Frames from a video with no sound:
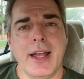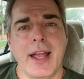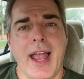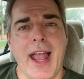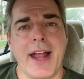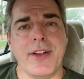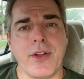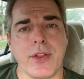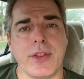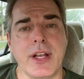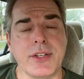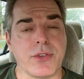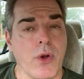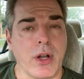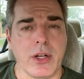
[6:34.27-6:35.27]
and
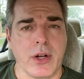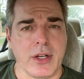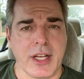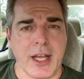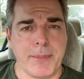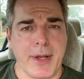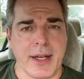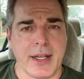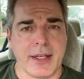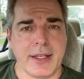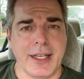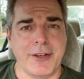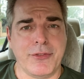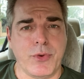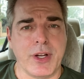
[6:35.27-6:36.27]
things are only going to get better
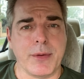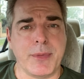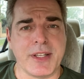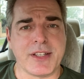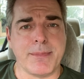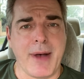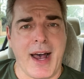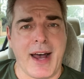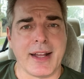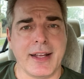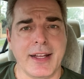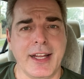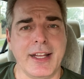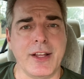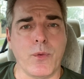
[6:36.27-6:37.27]
if we're a bit smarter
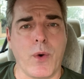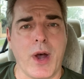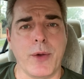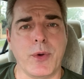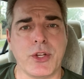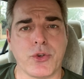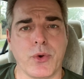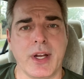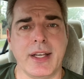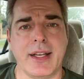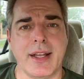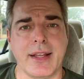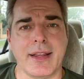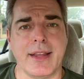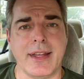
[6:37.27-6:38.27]
in the way we treat
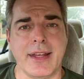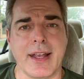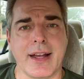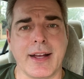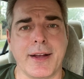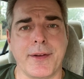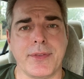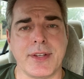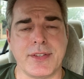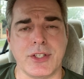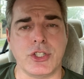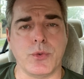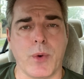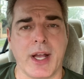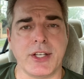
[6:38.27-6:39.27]
the uh, the
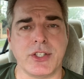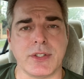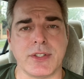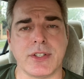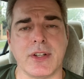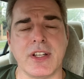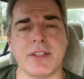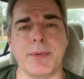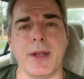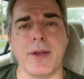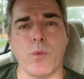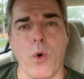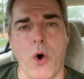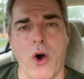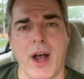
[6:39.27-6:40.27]
situation. So let's be
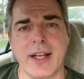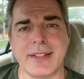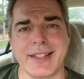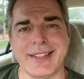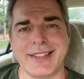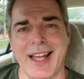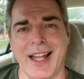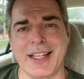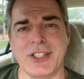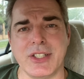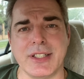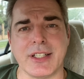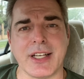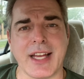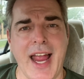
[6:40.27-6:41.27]
wise,
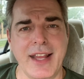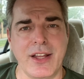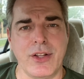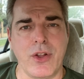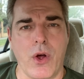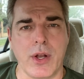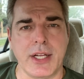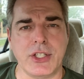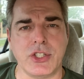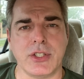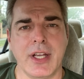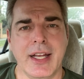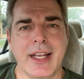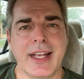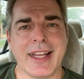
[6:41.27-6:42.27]
intelligent, gain the knowledge,
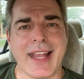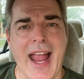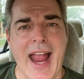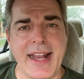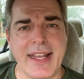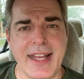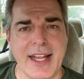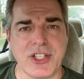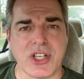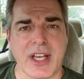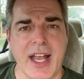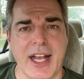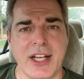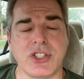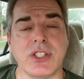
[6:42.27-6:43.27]
gain the
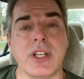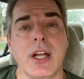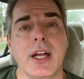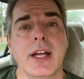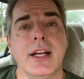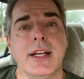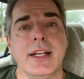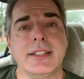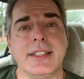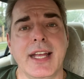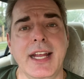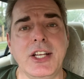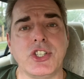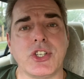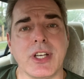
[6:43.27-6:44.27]
education,
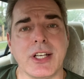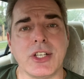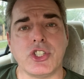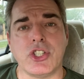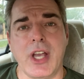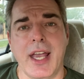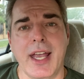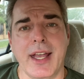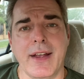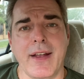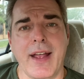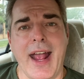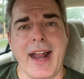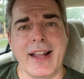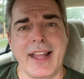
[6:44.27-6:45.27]
teach, share,
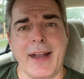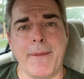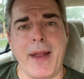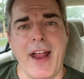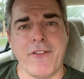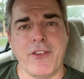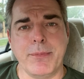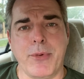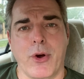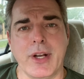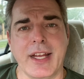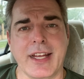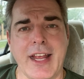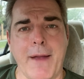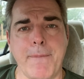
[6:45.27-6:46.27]
and let
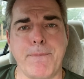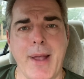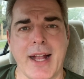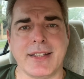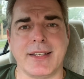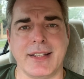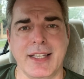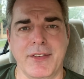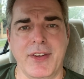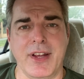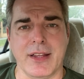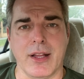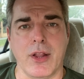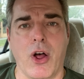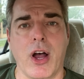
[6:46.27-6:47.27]
everybody get back to
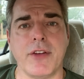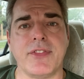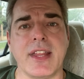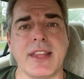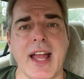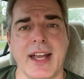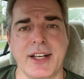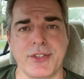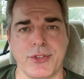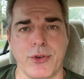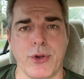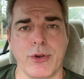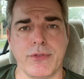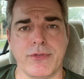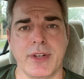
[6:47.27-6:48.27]
living the life that they
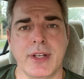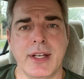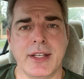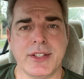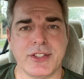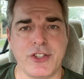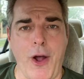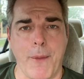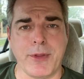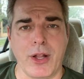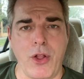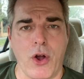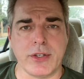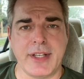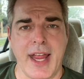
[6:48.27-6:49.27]
deserve. Stop the
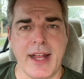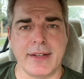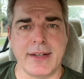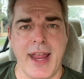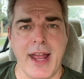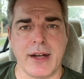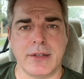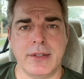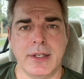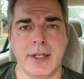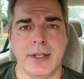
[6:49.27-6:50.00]
lockdown now.